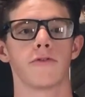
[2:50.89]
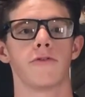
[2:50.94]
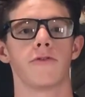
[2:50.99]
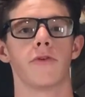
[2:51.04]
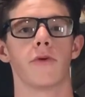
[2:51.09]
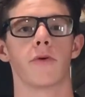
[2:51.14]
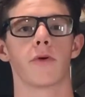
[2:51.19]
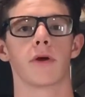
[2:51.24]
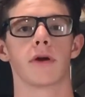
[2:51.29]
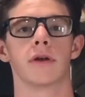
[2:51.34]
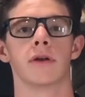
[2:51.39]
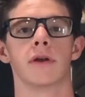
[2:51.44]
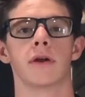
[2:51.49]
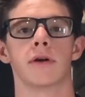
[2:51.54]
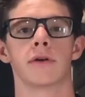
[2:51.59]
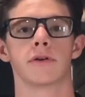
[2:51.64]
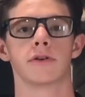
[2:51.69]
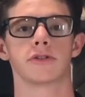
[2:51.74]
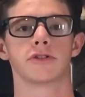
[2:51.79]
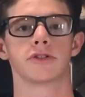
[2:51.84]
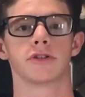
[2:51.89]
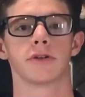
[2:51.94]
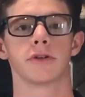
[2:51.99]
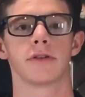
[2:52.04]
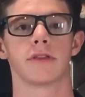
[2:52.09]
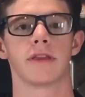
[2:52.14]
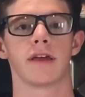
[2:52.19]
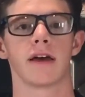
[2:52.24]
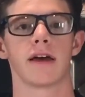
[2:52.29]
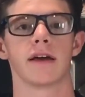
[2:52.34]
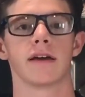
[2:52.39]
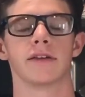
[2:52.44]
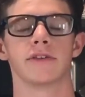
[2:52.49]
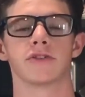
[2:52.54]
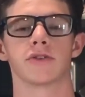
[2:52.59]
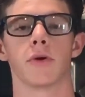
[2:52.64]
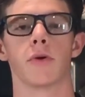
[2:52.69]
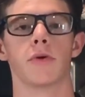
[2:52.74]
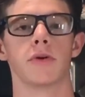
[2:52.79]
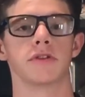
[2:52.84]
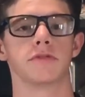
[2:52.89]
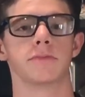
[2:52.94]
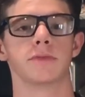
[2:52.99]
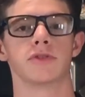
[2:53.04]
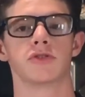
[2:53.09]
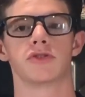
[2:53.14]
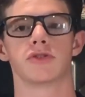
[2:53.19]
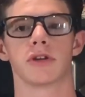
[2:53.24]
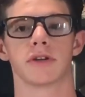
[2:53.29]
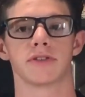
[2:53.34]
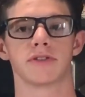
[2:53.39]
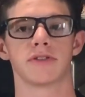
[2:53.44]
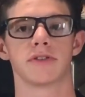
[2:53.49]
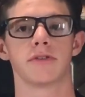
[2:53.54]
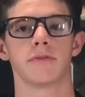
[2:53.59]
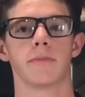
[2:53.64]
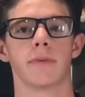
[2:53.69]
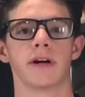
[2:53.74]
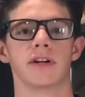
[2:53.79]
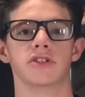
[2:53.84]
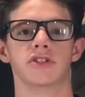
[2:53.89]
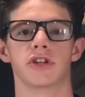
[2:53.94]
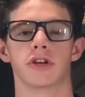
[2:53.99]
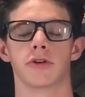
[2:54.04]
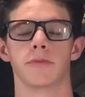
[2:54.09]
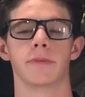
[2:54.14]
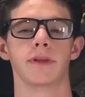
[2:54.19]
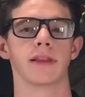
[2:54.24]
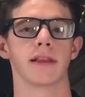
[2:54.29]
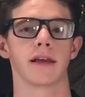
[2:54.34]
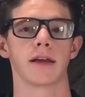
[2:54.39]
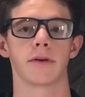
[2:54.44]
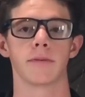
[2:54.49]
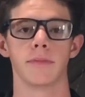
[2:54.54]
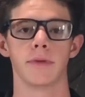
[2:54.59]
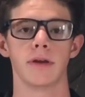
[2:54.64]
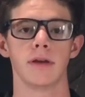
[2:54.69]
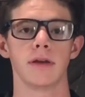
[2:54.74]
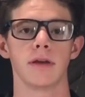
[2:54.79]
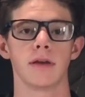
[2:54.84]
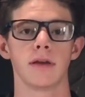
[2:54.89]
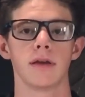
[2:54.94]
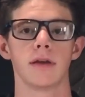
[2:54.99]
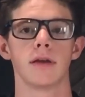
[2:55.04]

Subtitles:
for an undershirt that has always been trusted by gentlemen like me,